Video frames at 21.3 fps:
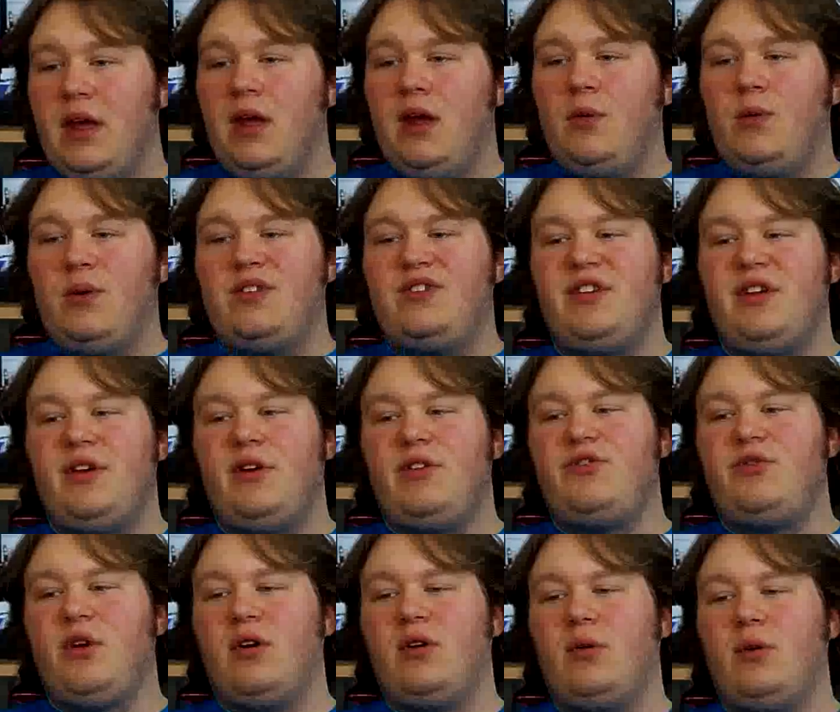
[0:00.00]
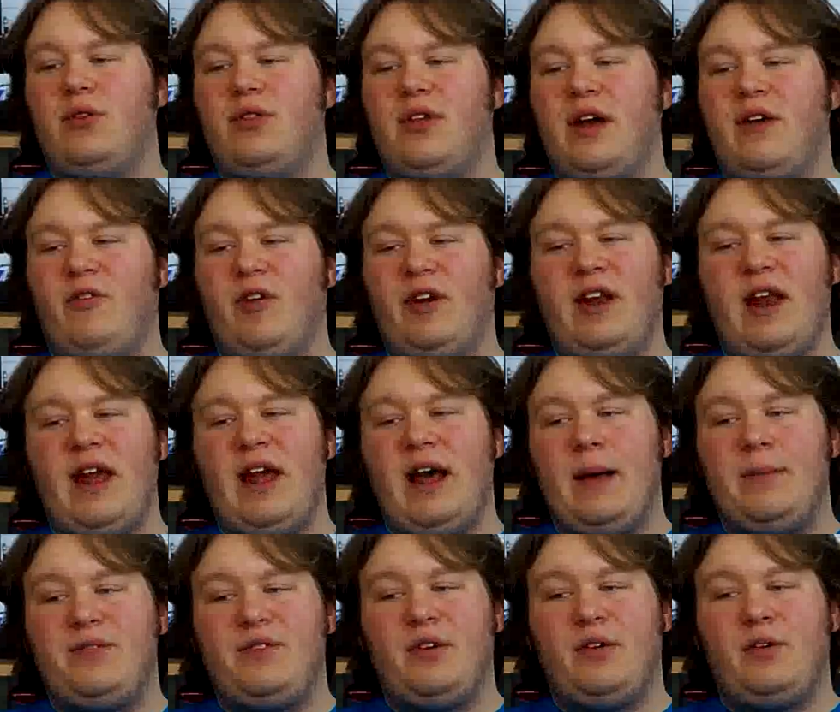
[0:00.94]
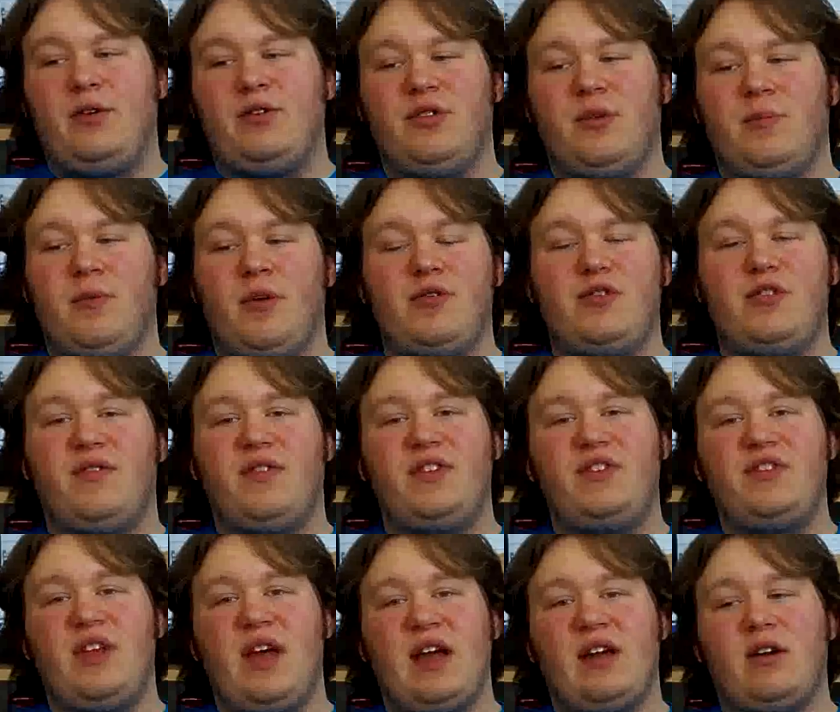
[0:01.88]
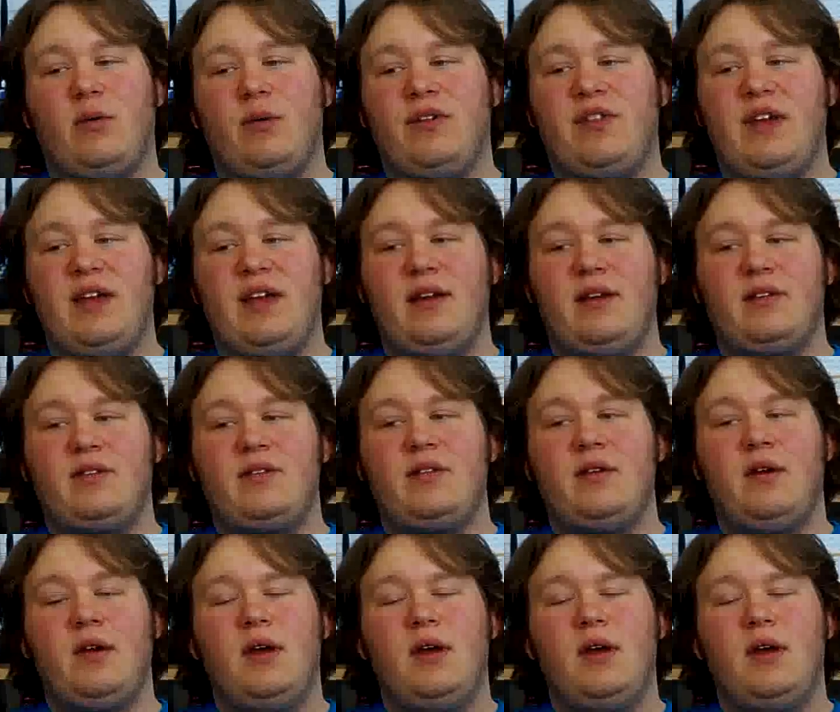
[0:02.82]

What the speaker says: We see her struggle with everyday obstacles that most of us tackle with ease,